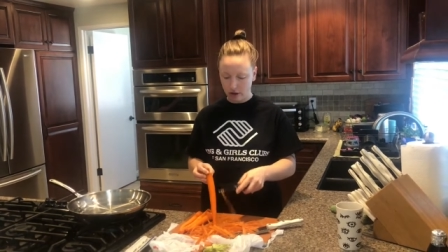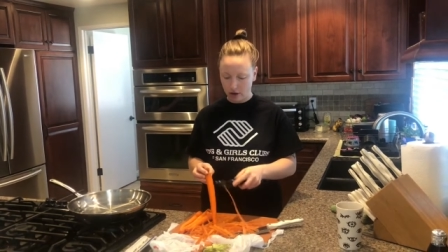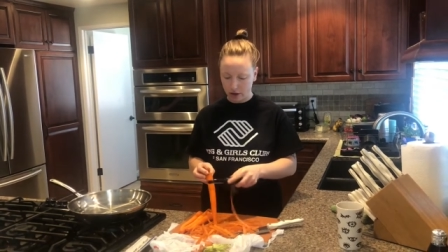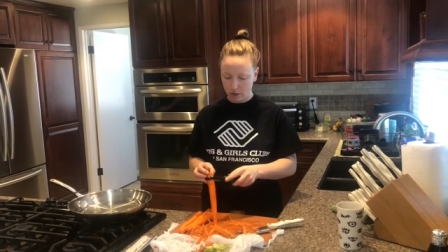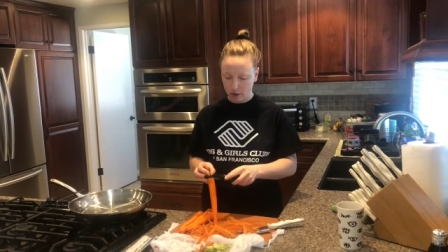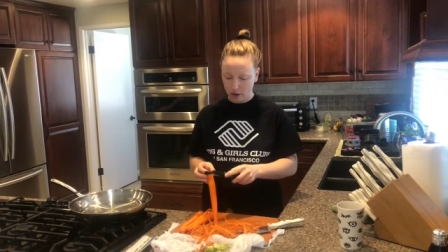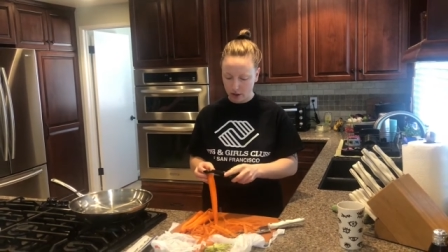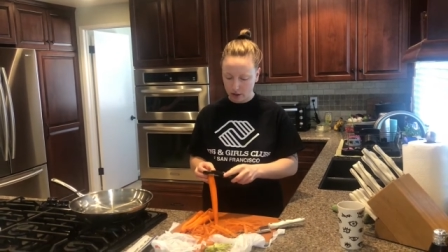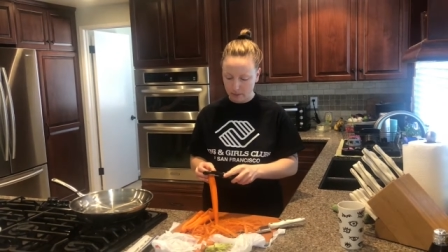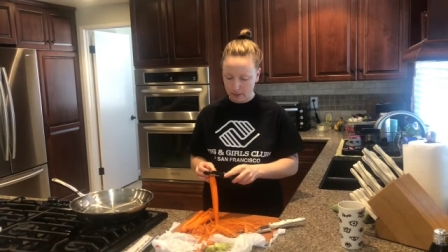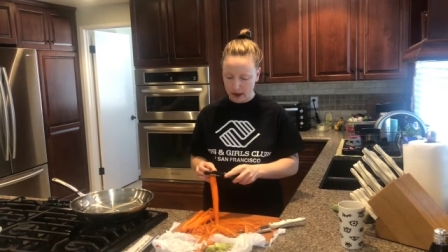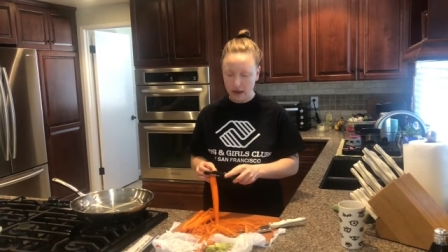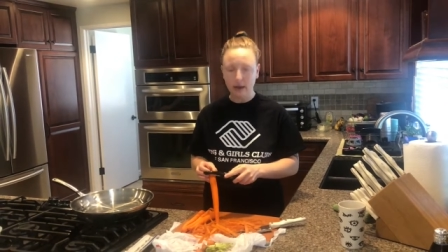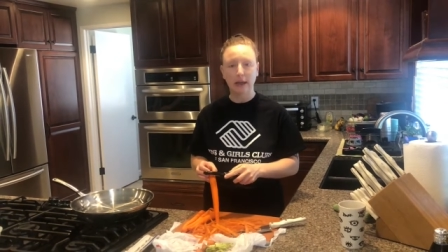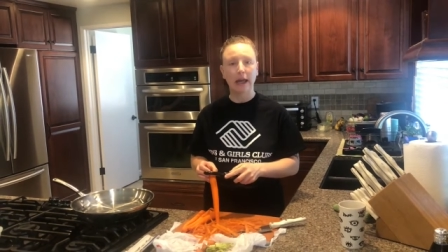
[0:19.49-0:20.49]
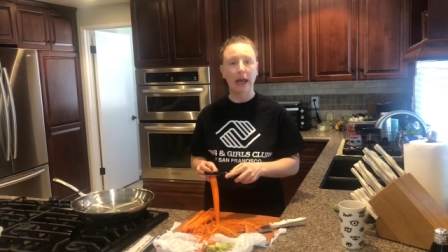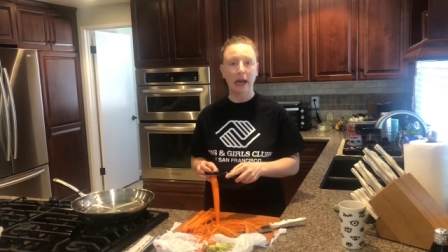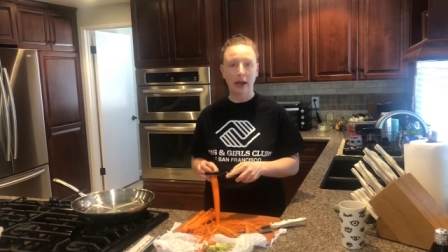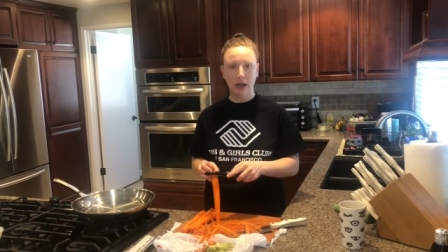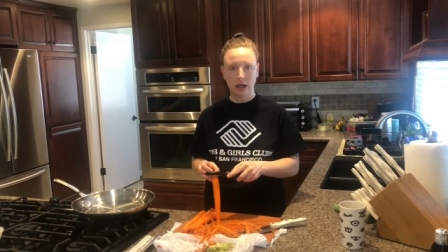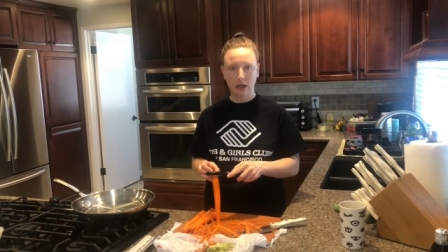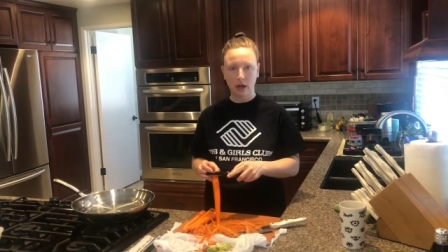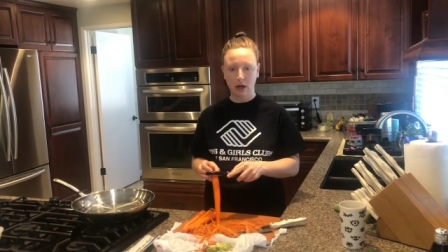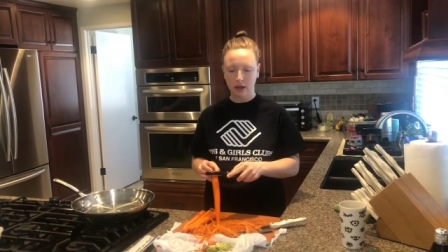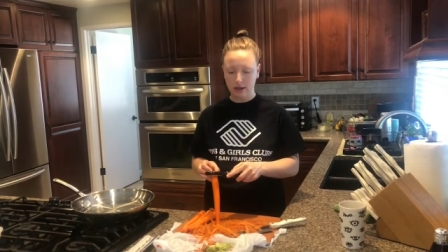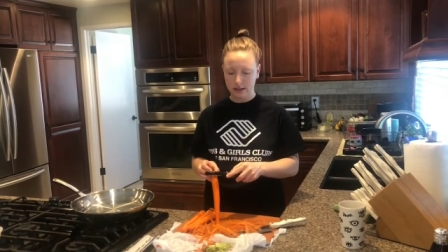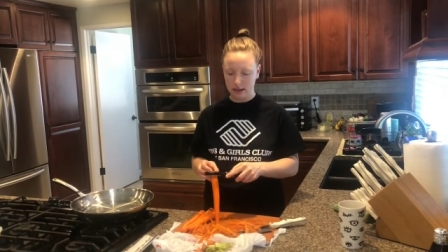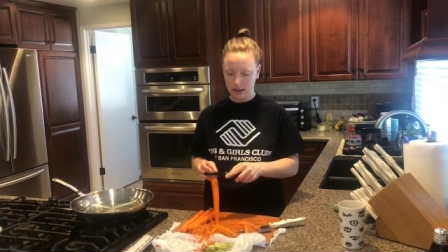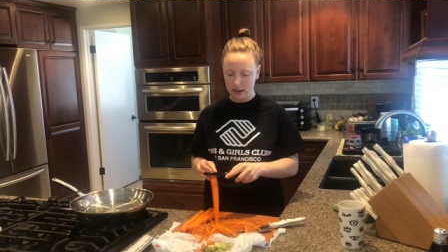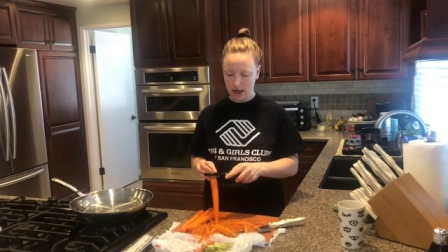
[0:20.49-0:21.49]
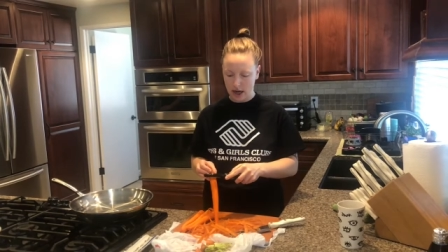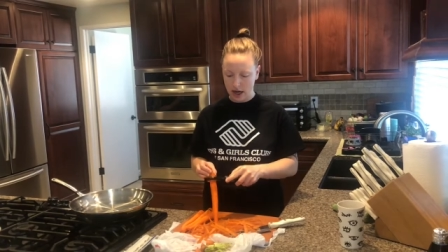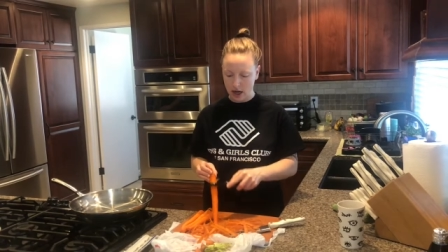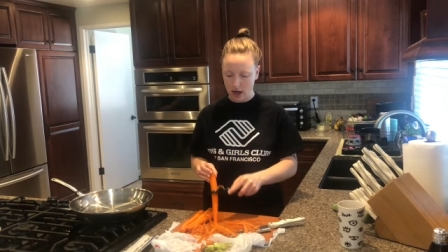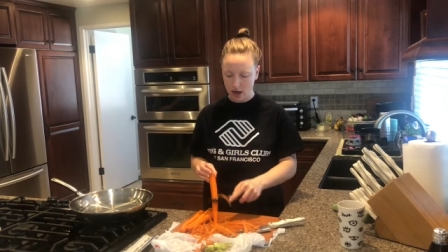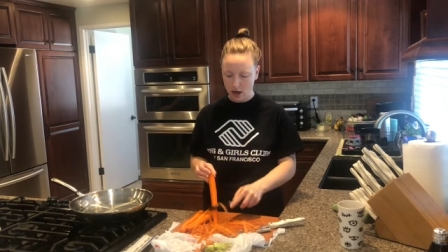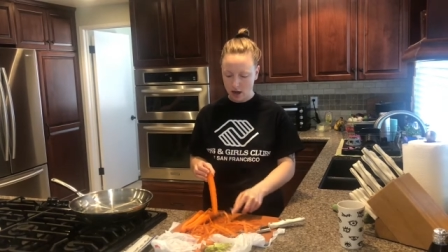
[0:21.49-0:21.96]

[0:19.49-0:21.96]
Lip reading: and we're gonna make carrot dogs today.